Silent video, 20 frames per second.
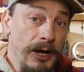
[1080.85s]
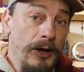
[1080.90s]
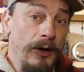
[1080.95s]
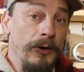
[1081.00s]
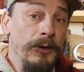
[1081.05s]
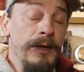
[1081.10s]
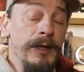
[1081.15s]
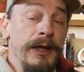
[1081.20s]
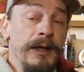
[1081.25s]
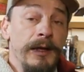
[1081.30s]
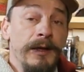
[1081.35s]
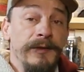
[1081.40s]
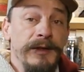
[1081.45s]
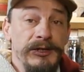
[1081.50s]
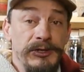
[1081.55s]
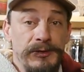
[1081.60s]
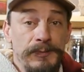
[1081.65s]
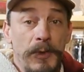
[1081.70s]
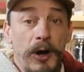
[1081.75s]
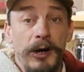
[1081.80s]
know,
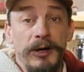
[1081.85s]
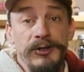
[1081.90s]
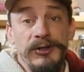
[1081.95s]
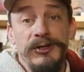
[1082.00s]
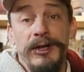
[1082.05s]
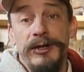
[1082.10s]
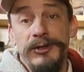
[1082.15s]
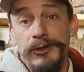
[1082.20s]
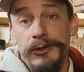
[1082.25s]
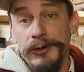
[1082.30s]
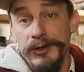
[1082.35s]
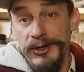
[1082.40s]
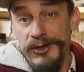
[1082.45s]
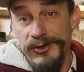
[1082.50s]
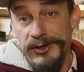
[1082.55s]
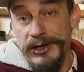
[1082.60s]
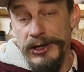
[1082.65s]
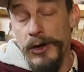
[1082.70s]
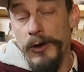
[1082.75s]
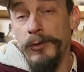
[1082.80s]
the smart sensor
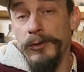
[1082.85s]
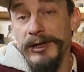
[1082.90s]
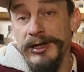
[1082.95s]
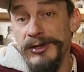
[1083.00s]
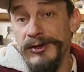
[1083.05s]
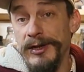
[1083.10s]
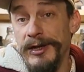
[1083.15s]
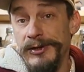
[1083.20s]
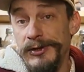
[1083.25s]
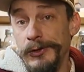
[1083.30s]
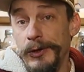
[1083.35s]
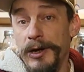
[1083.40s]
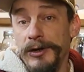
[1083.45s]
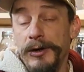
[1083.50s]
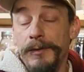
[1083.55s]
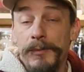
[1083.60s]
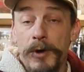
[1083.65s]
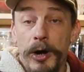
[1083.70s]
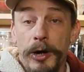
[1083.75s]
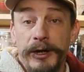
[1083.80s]
is the only sensor
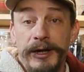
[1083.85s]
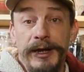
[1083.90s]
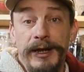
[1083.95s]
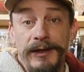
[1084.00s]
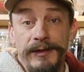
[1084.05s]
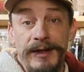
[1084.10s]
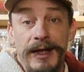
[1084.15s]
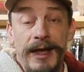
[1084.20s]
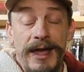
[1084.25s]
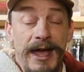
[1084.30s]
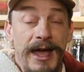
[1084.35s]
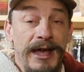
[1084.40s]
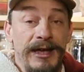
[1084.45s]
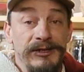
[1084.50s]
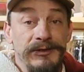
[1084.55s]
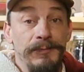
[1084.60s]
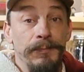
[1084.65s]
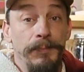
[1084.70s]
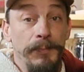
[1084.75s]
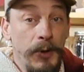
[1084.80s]
on the market that
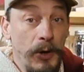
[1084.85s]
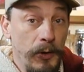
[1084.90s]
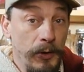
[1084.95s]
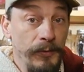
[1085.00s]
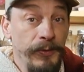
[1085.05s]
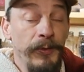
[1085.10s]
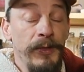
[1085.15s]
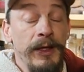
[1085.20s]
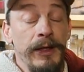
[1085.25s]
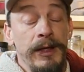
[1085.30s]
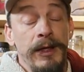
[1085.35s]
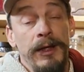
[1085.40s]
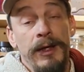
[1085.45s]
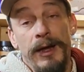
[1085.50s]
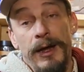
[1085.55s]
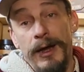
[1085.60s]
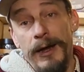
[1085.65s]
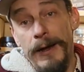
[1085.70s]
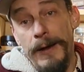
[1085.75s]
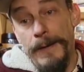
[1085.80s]
has both
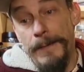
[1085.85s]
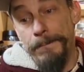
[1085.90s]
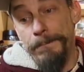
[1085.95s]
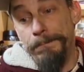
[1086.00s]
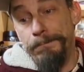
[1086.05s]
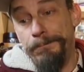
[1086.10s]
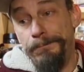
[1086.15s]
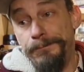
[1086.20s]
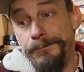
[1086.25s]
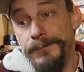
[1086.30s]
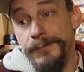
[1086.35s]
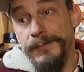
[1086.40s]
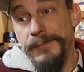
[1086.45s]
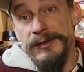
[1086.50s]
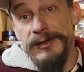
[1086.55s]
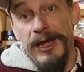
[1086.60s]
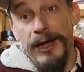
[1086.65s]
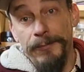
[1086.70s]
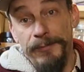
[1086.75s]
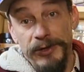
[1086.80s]

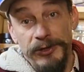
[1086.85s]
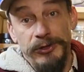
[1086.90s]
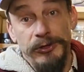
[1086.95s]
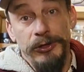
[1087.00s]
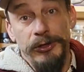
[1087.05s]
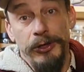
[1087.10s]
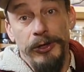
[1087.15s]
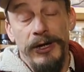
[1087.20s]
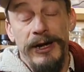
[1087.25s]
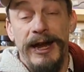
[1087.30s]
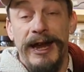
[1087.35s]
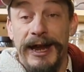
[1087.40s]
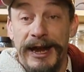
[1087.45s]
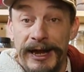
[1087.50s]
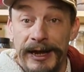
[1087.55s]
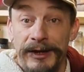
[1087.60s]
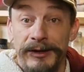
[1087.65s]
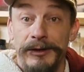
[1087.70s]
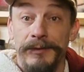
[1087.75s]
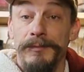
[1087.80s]
temperature
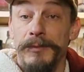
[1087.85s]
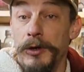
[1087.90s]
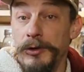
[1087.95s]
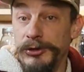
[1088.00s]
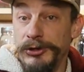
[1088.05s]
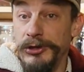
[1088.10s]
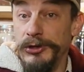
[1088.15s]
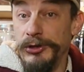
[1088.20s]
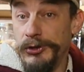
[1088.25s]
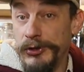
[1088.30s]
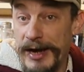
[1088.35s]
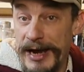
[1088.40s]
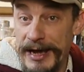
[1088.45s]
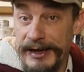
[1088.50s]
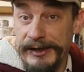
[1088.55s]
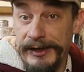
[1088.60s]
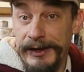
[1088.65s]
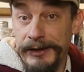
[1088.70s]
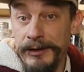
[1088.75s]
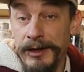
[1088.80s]
and motion
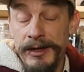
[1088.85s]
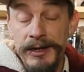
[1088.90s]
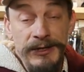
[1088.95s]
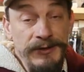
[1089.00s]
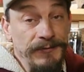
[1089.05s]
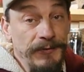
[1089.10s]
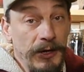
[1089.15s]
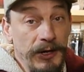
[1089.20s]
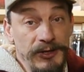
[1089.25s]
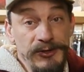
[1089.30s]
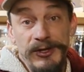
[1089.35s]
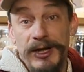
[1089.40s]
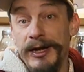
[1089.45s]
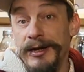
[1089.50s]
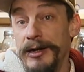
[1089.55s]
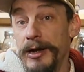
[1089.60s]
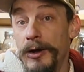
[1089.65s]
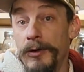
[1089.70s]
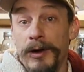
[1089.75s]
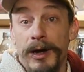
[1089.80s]
tracking. As far as
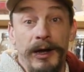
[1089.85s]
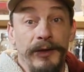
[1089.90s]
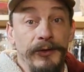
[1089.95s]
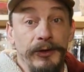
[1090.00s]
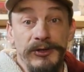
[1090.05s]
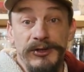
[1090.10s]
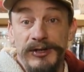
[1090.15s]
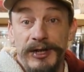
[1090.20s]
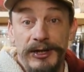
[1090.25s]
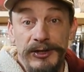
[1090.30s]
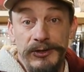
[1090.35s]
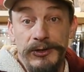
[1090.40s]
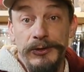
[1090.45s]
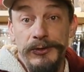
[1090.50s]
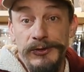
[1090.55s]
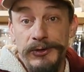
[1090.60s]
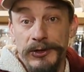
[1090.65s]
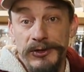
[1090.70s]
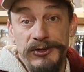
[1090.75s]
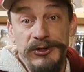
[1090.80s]
I know, other
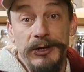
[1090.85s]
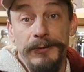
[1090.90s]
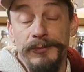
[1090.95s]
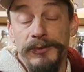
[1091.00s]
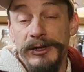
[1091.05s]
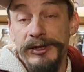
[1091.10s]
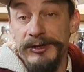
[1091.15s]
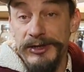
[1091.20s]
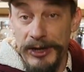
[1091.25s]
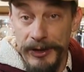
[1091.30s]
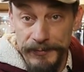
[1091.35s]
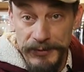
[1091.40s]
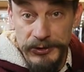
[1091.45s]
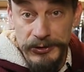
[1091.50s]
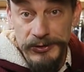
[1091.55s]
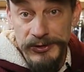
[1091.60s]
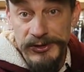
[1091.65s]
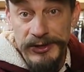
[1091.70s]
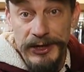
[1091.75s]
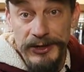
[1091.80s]
sensors are simply
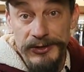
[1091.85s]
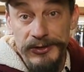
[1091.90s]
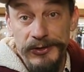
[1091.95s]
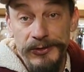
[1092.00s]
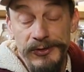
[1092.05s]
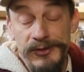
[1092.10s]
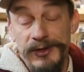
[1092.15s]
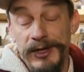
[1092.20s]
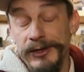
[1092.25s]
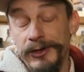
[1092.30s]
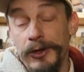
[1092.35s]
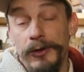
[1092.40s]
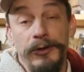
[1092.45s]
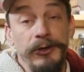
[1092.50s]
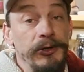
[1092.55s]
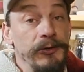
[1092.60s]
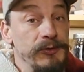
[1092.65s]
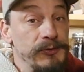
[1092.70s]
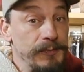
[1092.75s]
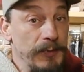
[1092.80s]
temperature sensors. They
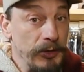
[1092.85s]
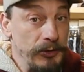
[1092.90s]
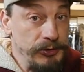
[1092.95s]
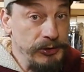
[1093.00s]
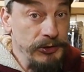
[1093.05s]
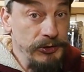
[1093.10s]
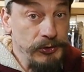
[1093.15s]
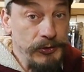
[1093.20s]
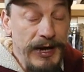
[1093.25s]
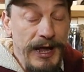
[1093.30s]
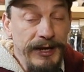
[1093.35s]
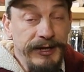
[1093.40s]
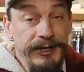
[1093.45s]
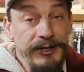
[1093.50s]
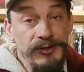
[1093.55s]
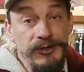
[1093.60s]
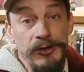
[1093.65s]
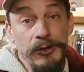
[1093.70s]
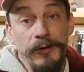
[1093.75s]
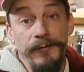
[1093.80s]
don't use motion
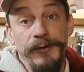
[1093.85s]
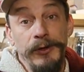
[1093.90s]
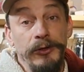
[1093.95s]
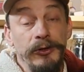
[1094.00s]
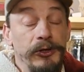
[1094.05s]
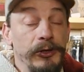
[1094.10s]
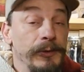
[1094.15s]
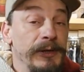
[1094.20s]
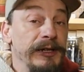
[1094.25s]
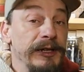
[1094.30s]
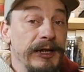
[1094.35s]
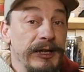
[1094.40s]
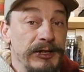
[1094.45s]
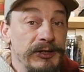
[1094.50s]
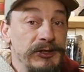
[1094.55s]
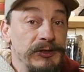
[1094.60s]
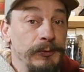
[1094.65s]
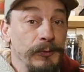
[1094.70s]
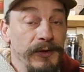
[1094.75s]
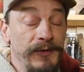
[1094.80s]
tracking. So if you're doing
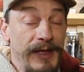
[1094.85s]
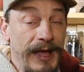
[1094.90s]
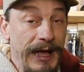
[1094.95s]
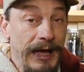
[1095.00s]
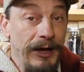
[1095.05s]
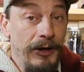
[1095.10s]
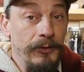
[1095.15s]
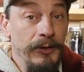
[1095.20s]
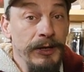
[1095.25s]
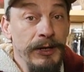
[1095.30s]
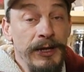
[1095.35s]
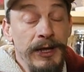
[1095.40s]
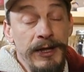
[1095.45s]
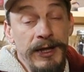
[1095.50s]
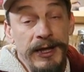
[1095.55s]
this without